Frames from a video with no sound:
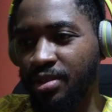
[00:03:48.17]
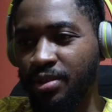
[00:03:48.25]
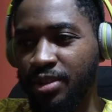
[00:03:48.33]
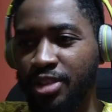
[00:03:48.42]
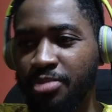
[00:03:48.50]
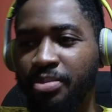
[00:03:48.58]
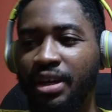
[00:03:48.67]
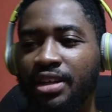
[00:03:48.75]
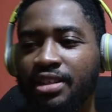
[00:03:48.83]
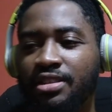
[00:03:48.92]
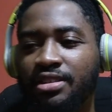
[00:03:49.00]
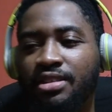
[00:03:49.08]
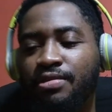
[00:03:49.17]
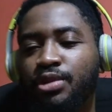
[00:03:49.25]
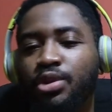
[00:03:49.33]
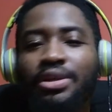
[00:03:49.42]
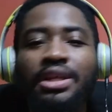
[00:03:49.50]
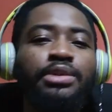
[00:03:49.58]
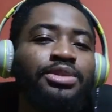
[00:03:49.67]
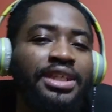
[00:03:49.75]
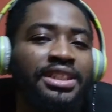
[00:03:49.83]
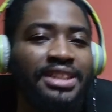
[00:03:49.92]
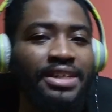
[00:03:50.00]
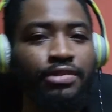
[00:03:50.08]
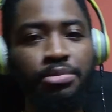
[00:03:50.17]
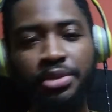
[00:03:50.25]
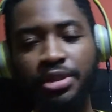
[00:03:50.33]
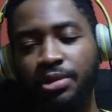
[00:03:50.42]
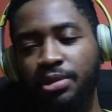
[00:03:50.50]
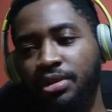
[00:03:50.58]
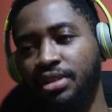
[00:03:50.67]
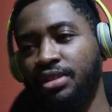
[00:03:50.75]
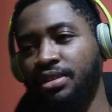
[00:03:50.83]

All these bars, everyone knows I deserve a meal. I've